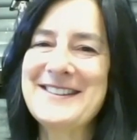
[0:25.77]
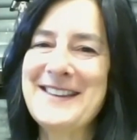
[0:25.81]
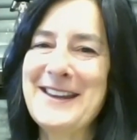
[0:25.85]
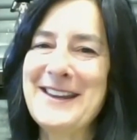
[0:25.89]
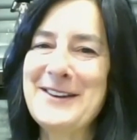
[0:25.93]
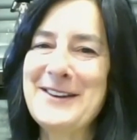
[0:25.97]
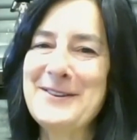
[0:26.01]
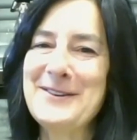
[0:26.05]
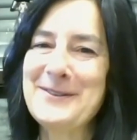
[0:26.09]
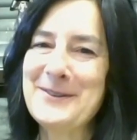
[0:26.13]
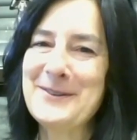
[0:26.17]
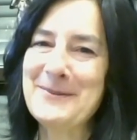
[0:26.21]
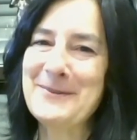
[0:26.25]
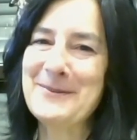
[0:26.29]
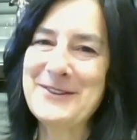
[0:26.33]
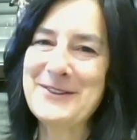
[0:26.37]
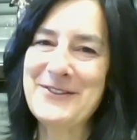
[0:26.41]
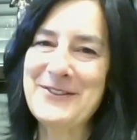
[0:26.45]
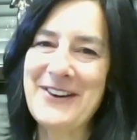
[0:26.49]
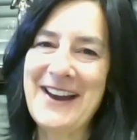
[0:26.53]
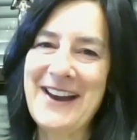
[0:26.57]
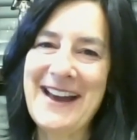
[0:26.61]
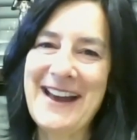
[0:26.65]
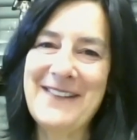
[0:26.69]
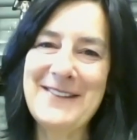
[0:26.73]
Thank you so much
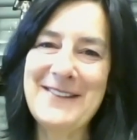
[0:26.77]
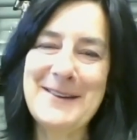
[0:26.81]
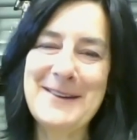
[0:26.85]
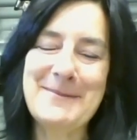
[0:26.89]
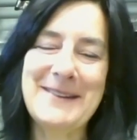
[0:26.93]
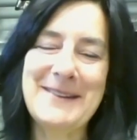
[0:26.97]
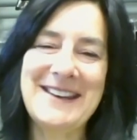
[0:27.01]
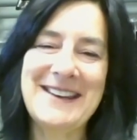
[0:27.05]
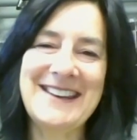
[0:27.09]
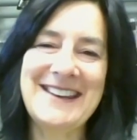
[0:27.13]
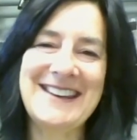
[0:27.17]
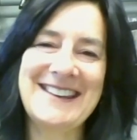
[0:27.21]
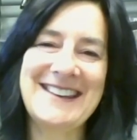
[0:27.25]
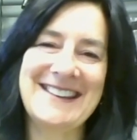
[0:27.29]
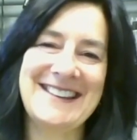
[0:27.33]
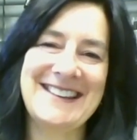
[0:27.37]
for having me.